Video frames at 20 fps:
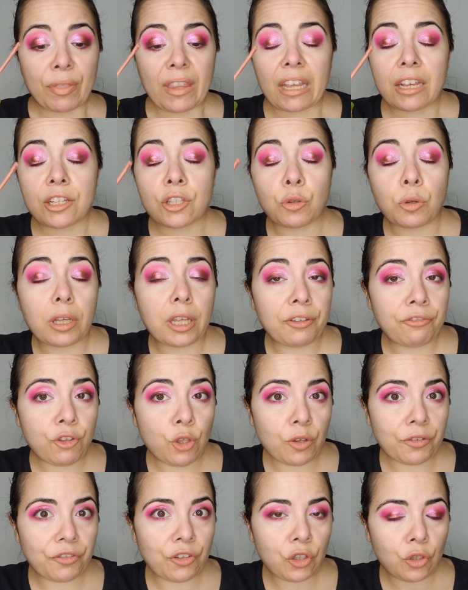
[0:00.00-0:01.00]
So if
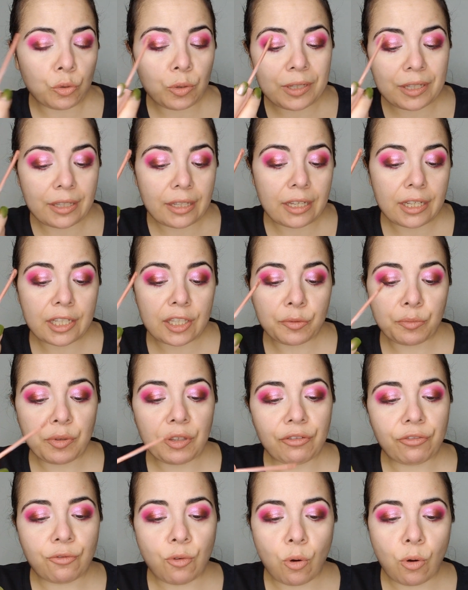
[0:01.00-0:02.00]
you've used these
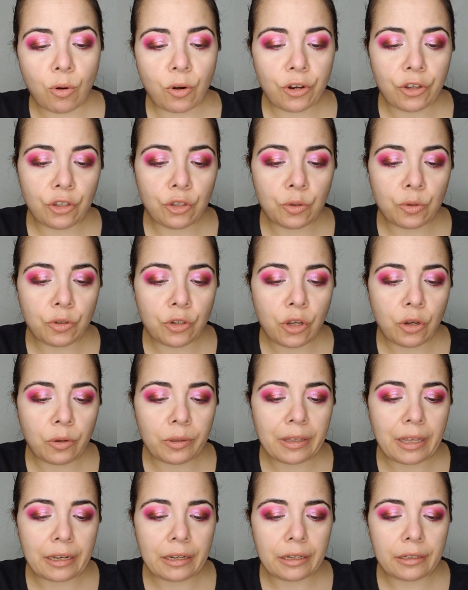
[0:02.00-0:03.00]
before, you know
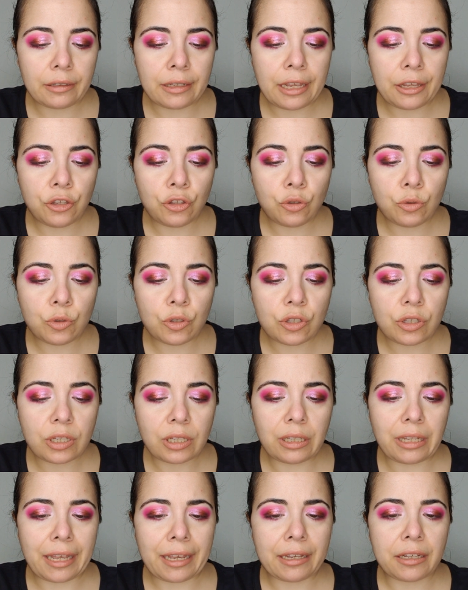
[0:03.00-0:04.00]
that they used to
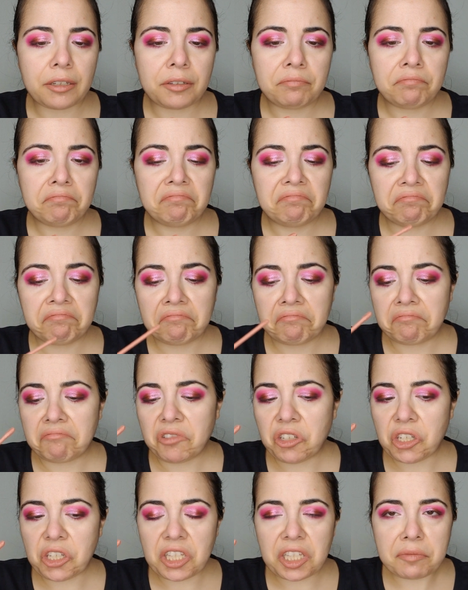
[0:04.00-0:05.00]
like
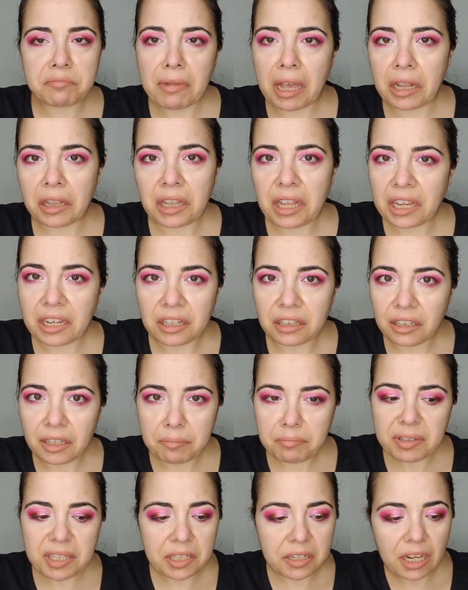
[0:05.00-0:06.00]
just smell like
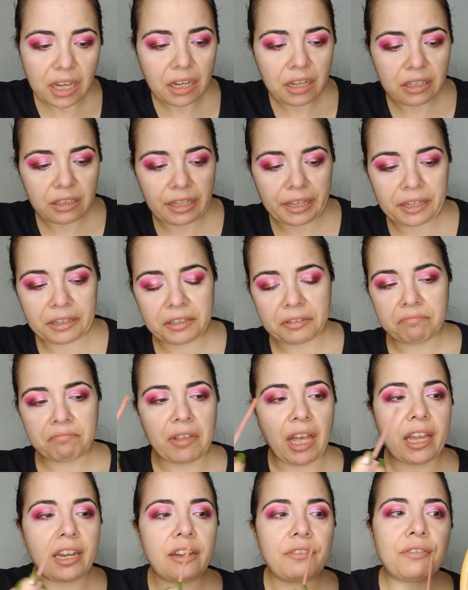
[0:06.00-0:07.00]
lipstick, like
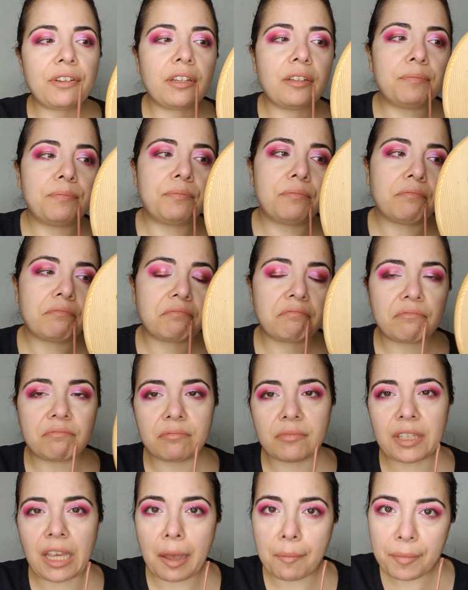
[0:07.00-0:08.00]
kind of a
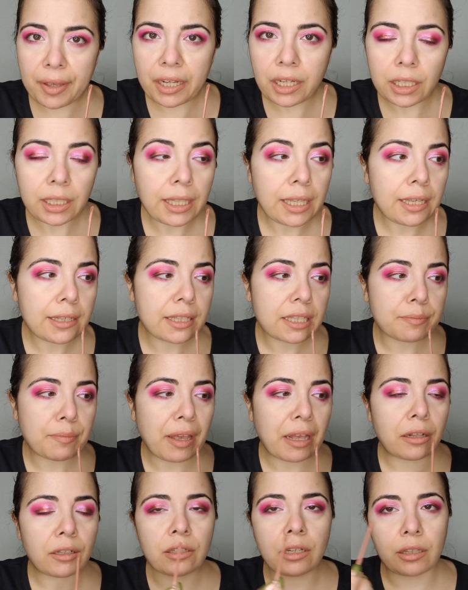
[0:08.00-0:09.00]
chemically
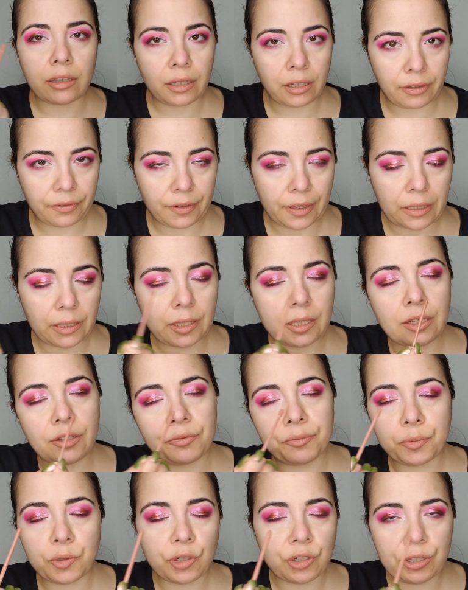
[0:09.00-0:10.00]
smell, nothing offensive,
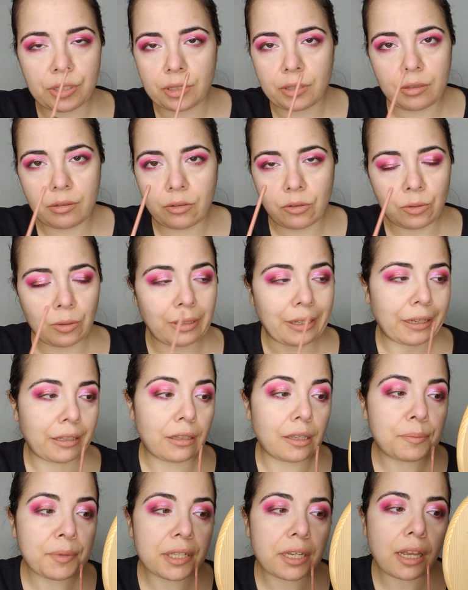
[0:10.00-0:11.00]
but just, you know, like
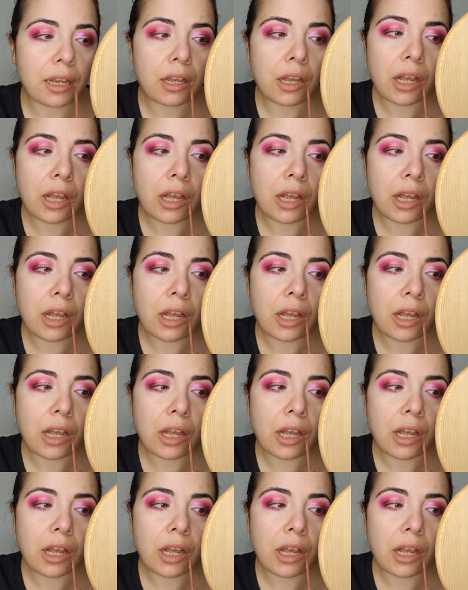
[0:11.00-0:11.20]
lipstick.